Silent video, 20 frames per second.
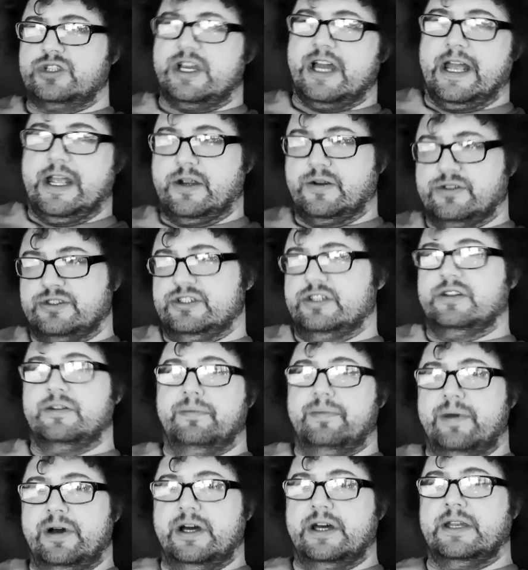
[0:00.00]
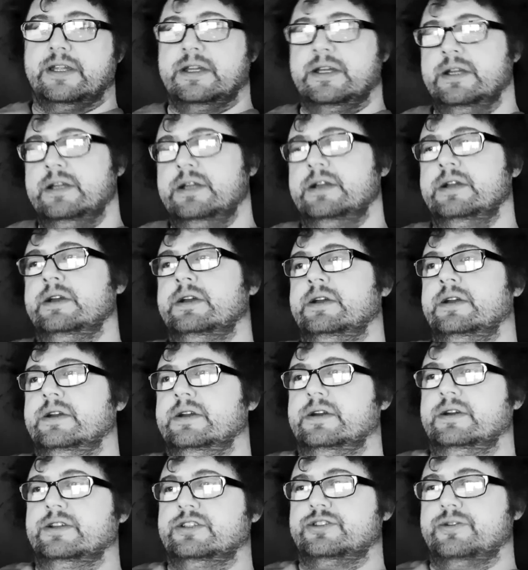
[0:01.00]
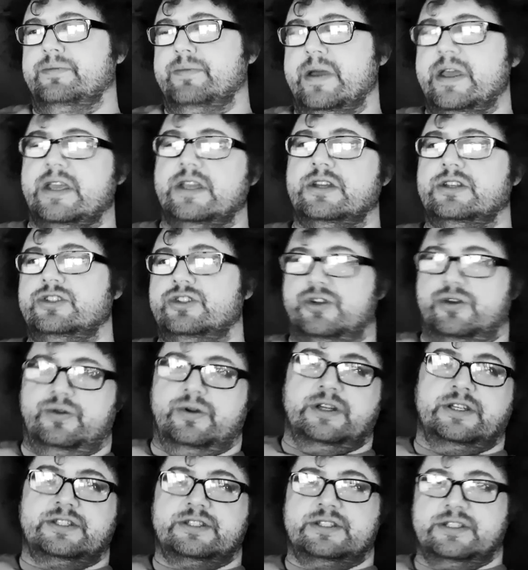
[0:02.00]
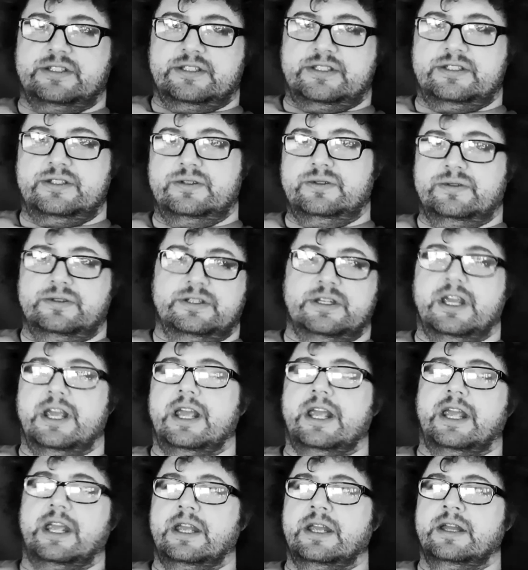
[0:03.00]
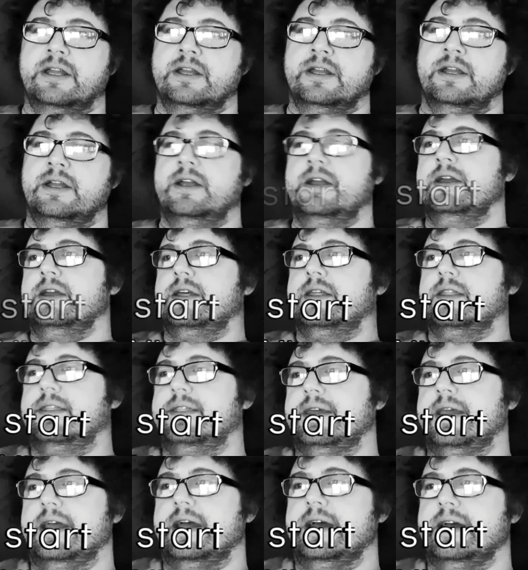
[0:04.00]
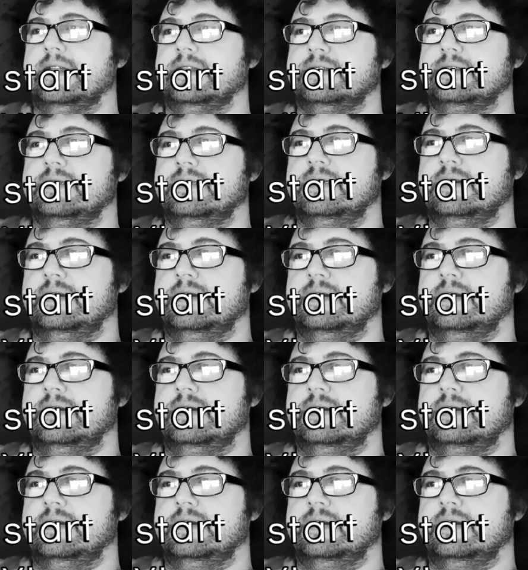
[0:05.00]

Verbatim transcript: tires in the mud. So make choices today that